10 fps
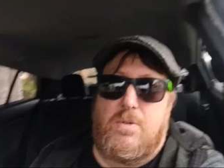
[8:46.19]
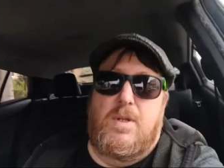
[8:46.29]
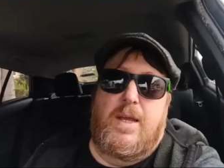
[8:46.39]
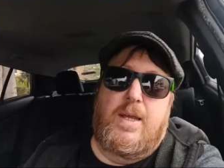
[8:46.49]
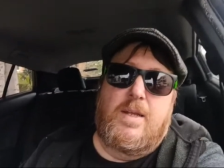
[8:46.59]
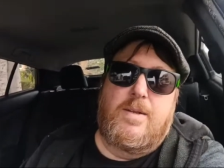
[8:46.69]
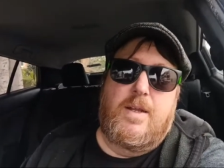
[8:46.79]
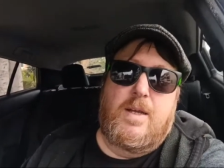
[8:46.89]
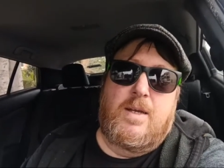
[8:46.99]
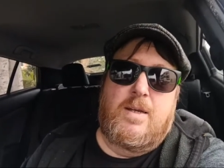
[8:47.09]
And
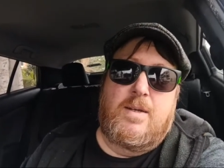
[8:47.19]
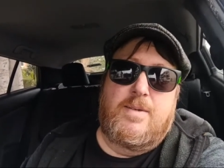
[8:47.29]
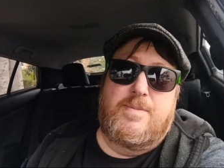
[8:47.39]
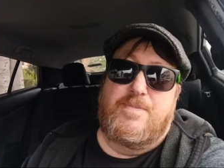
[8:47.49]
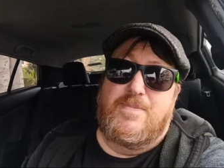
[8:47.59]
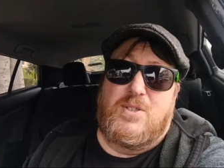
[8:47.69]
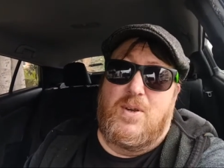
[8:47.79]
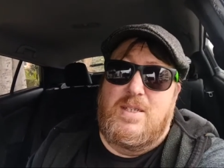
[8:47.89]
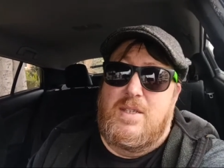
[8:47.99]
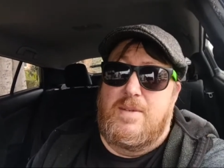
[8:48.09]
uh, it's
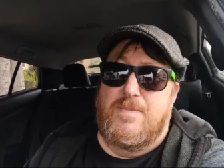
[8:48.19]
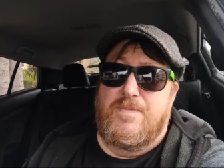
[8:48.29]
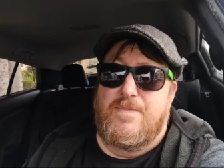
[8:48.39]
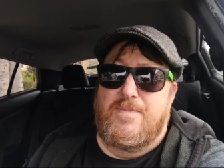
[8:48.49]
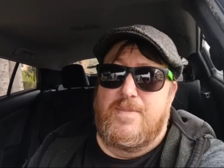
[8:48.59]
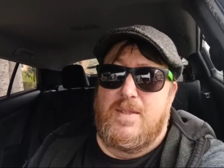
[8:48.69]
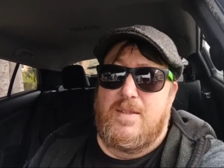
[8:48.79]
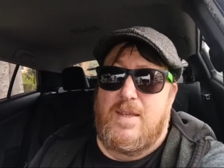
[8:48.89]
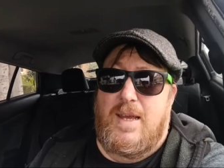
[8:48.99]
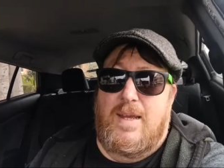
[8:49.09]
crazy
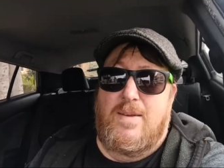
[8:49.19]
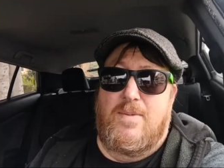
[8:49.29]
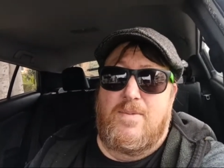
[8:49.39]
that,